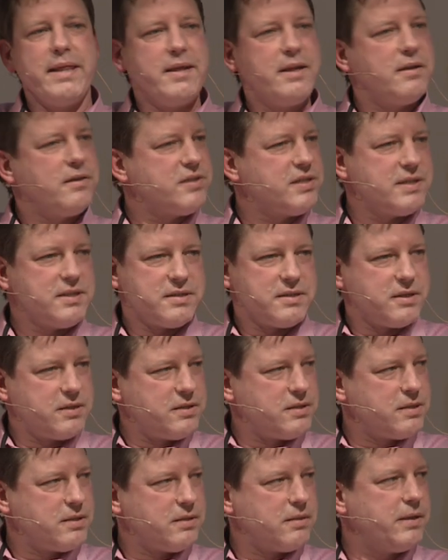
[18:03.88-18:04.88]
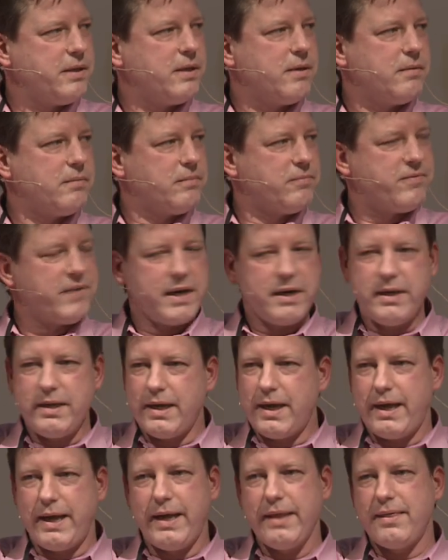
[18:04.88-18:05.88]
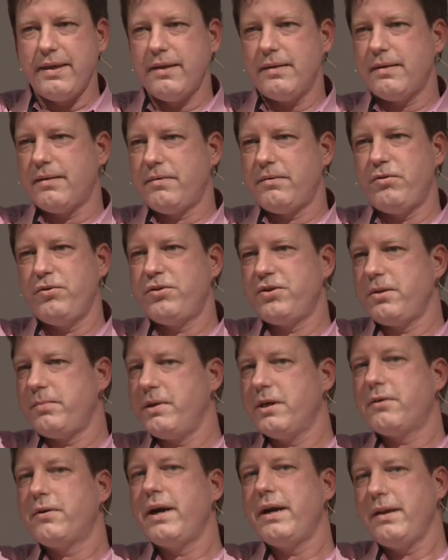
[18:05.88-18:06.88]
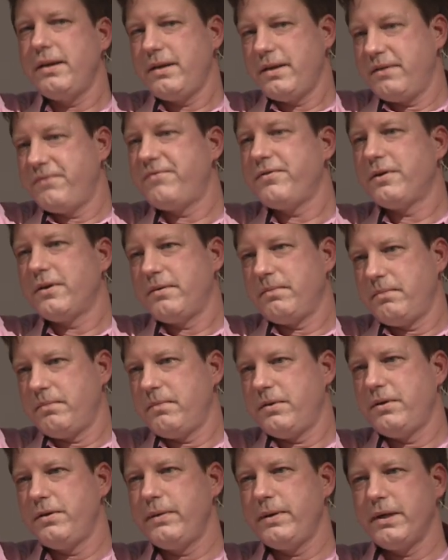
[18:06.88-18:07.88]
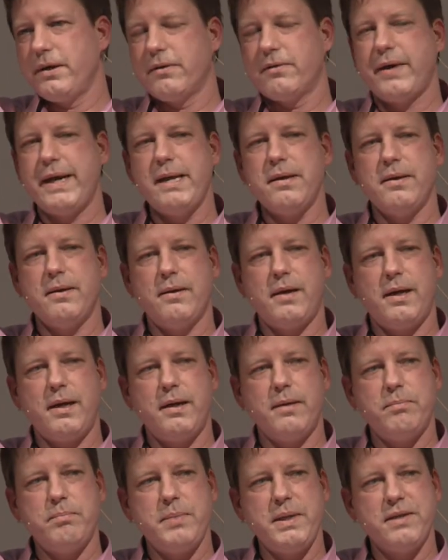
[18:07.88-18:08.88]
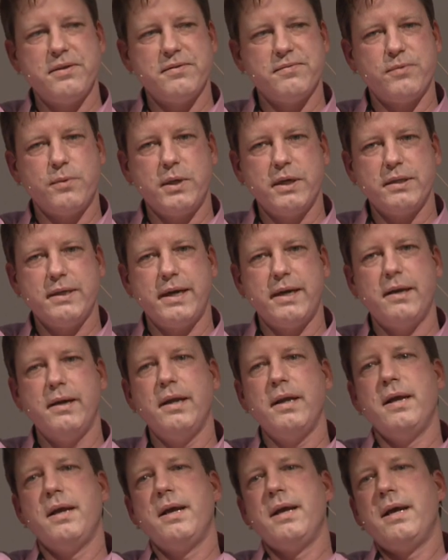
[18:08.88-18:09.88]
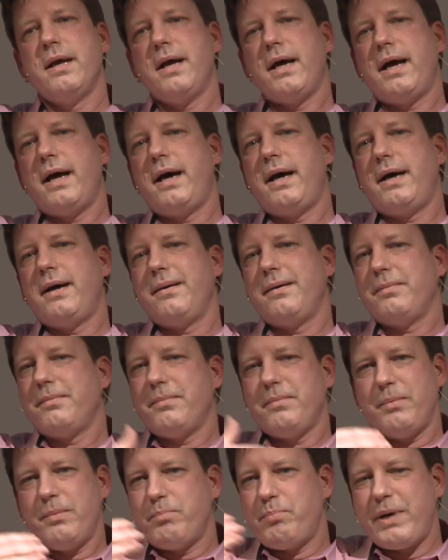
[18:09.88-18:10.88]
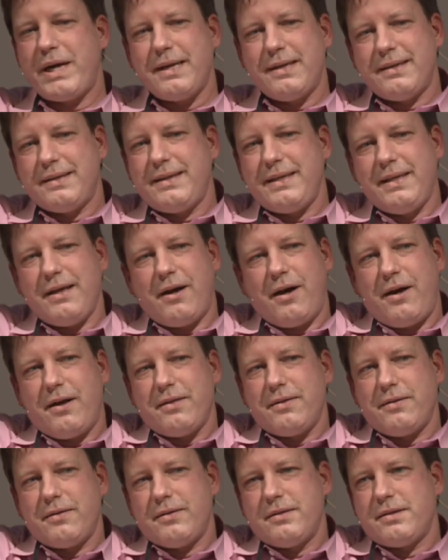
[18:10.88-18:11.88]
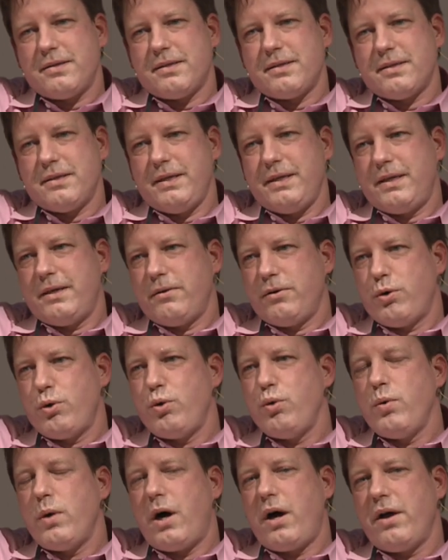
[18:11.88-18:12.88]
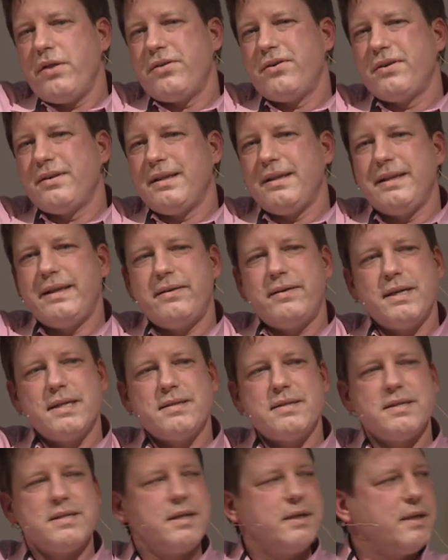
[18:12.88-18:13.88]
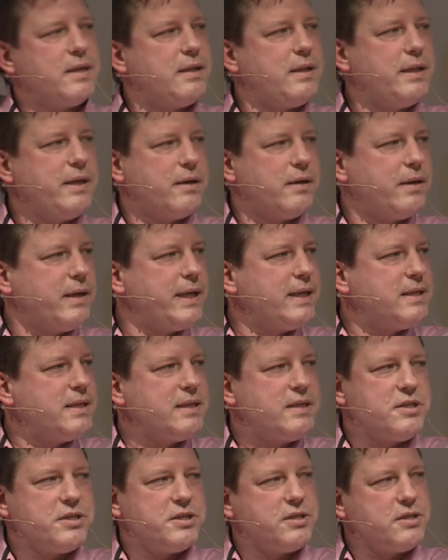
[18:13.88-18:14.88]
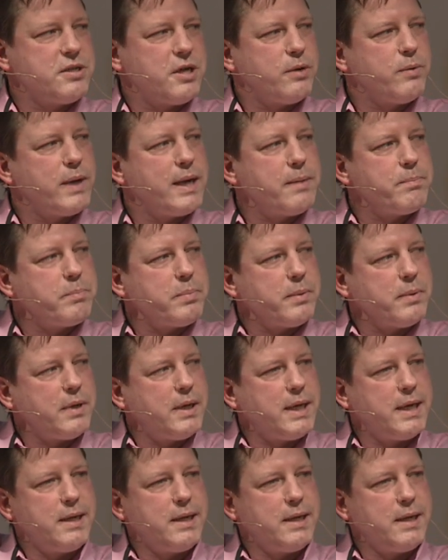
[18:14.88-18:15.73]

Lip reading: the Hill Sisters, very, I think she should be credited for doing a great piece of work there. But the authors, who authored the lyrics is unclear. It didn't show up